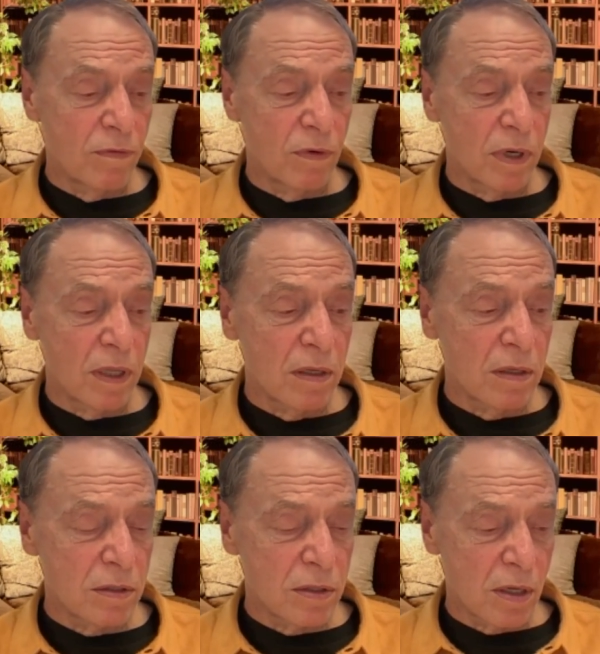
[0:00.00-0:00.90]
40
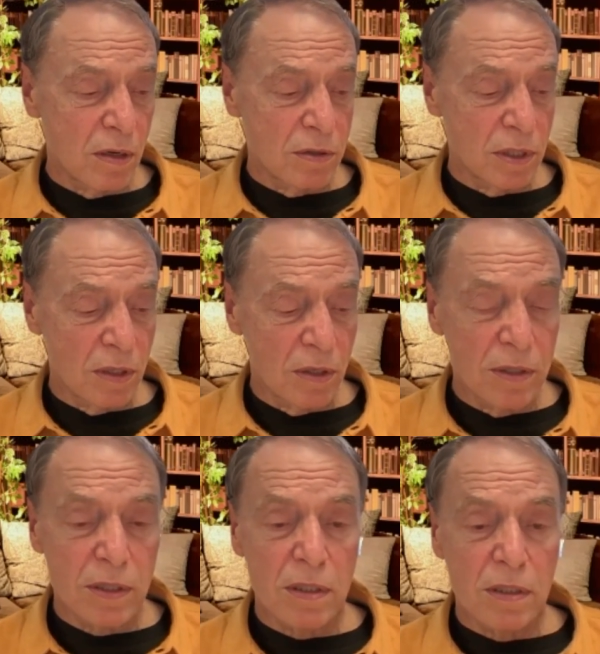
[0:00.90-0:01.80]
years ago, she
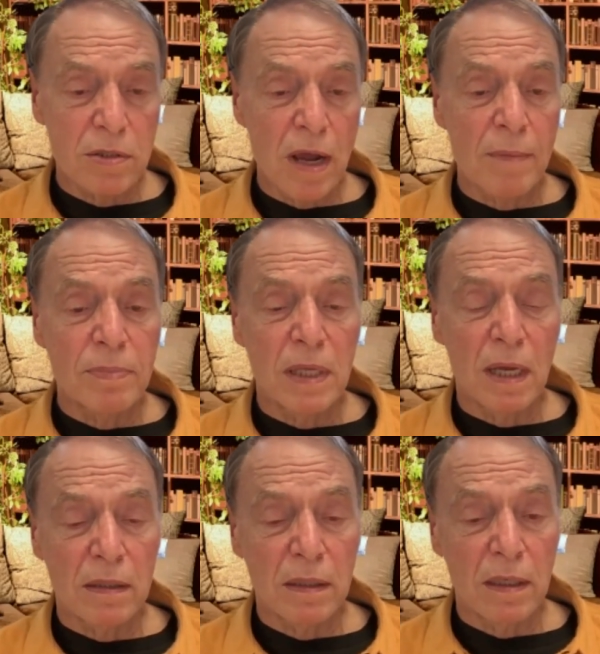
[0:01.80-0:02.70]
calls it the drop
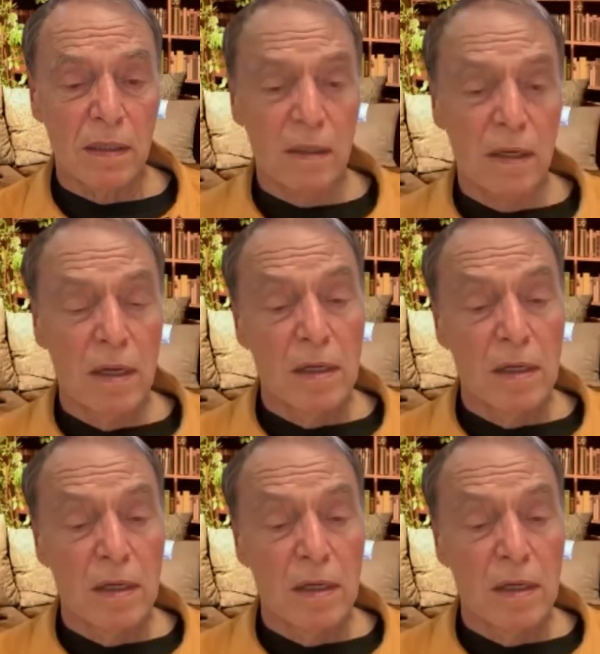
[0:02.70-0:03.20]
technique.